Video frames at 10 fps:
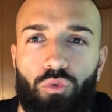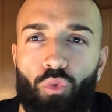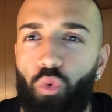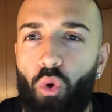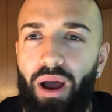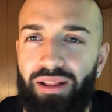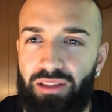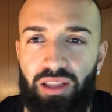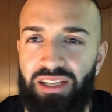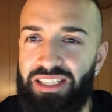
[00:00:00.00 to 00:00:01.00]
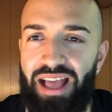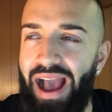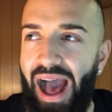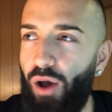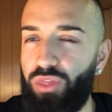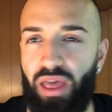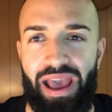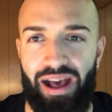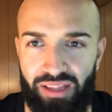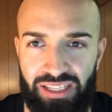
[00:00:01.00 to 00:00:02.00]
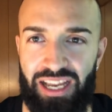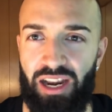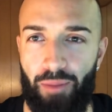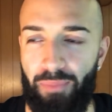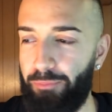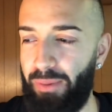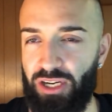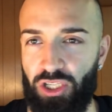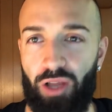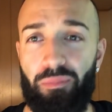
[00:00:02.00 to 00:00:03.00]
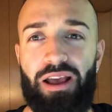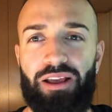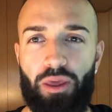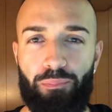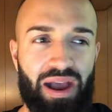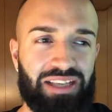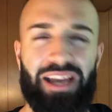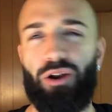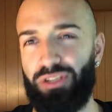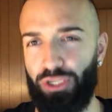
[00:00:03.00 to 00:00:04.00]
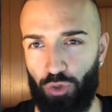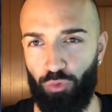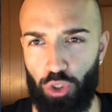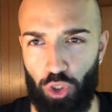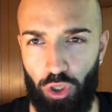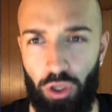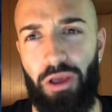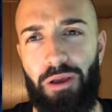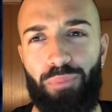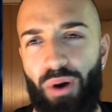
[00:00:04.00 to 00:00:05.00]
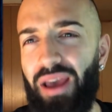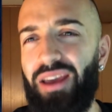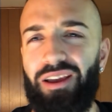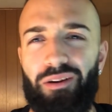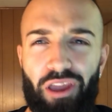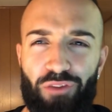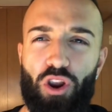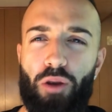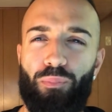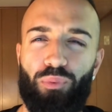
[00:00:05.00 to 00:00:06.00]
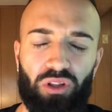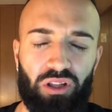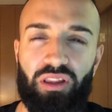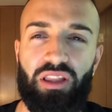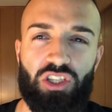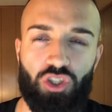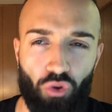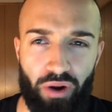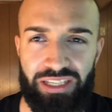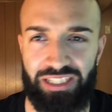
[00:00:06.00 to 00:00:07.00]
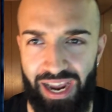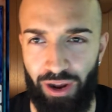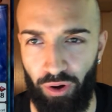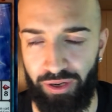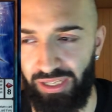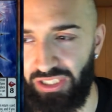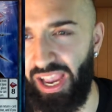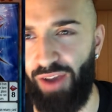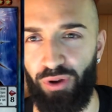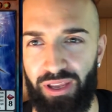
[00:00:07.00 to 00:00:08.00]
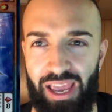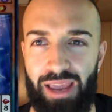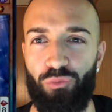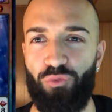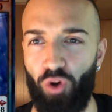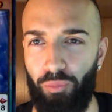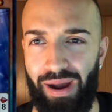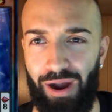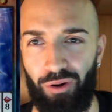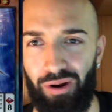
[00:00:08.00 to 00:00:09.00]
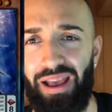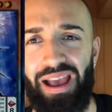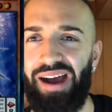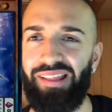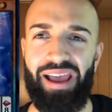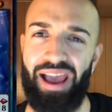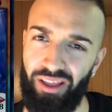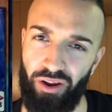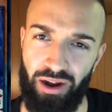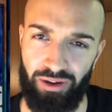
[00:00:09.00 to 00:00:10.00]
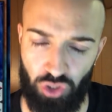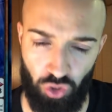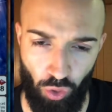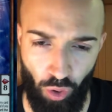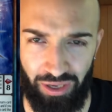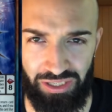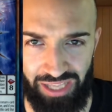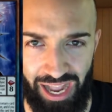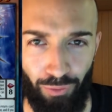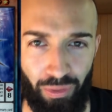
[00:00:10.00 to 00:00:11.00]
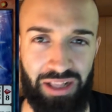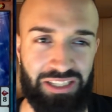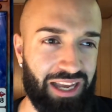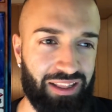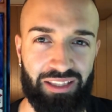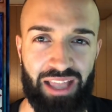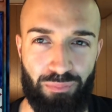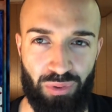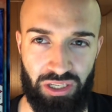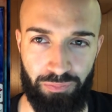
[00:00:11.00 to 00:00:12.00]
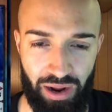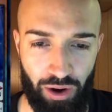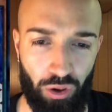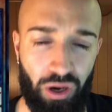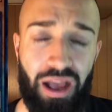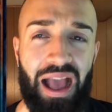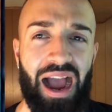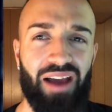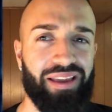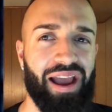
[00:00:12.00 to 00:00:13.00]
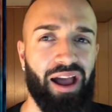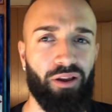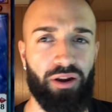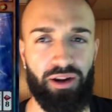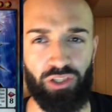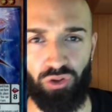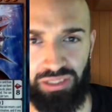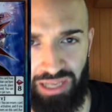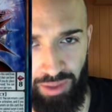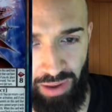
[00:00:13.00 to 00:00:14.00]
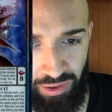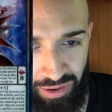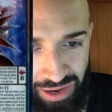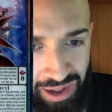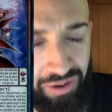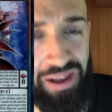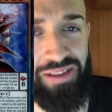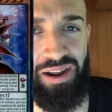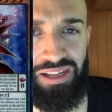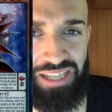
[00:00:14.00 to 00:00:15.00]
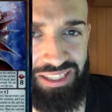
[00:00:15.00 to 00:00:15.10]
what does that how the hell does that not make pendulum the best i know it's just a regional but if you're destroying sky orcust every game full power how the hell are you not destroying orcust now when it's at like 10 percent power how the hell are you not destroying salamangreat right now that it's